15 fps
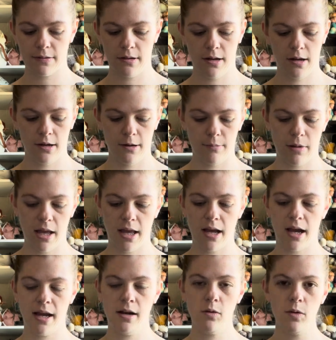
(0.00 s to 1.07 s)
I
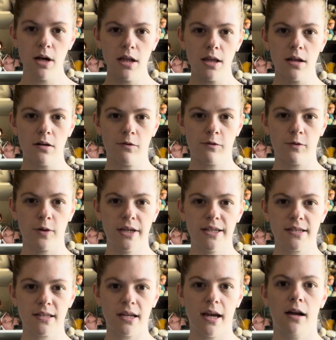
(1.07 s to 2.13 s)
kind of want a little
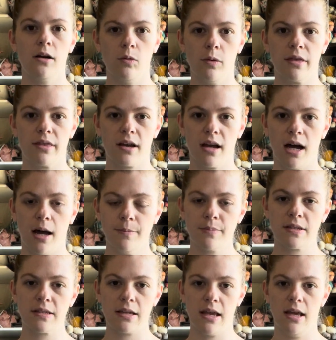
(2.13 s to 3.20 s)
freestyle with the
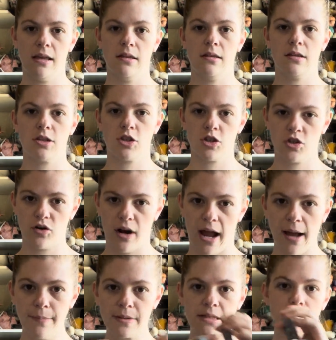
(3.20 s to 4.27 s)
cups and the
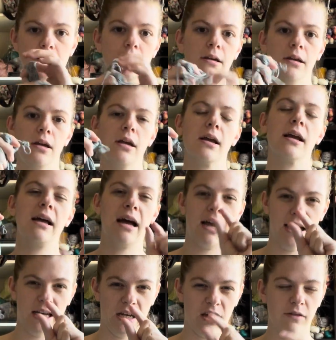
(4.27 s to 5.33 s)
straps,
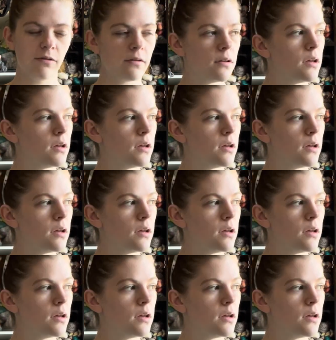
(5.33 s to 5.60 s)
kind of.